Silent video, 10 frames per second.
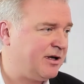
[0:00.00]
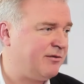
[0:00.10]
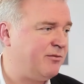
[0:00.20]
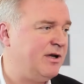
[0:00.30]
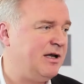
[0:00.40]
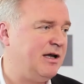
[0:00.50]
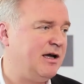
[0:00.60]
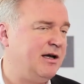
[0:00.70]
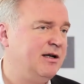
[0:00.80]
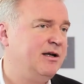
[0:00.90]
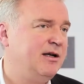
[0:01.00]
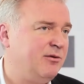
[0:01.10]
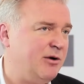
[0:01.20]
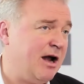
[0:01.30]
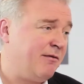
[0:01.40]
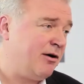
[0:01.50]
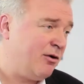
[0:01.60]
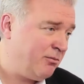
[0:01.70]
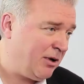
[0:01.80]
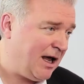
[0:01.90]
that we have our
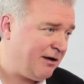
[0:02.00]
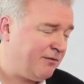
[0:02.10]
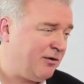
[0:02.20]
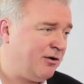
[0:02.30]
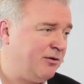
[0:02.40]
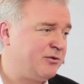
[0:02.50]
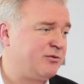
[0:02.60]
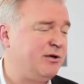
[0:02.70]
own platforms.